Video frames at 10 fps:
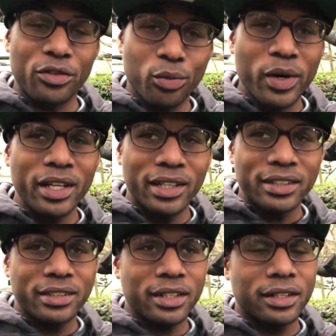
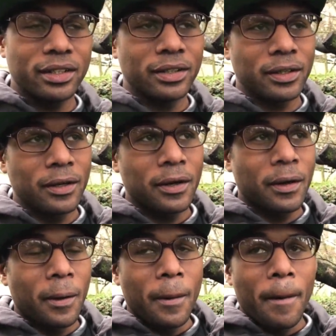realistic,
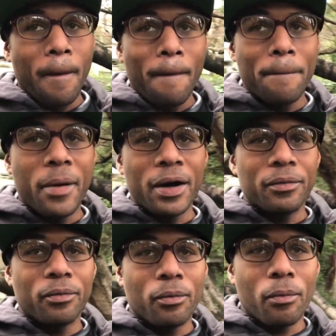but
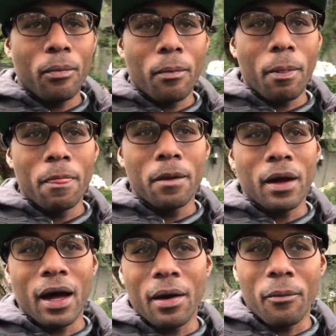
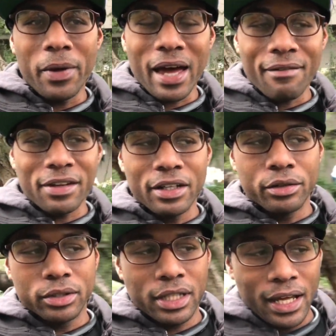we have to
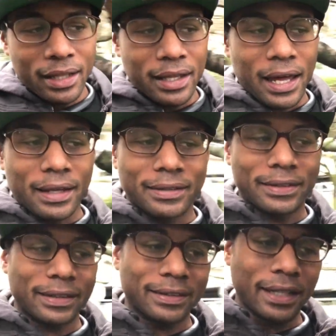understand that
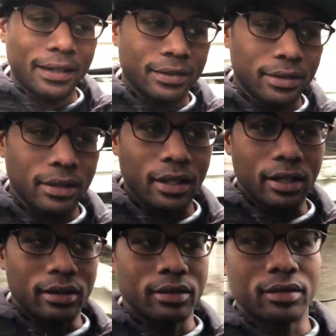success
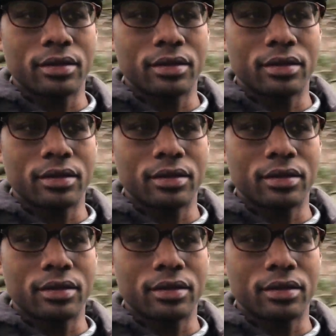is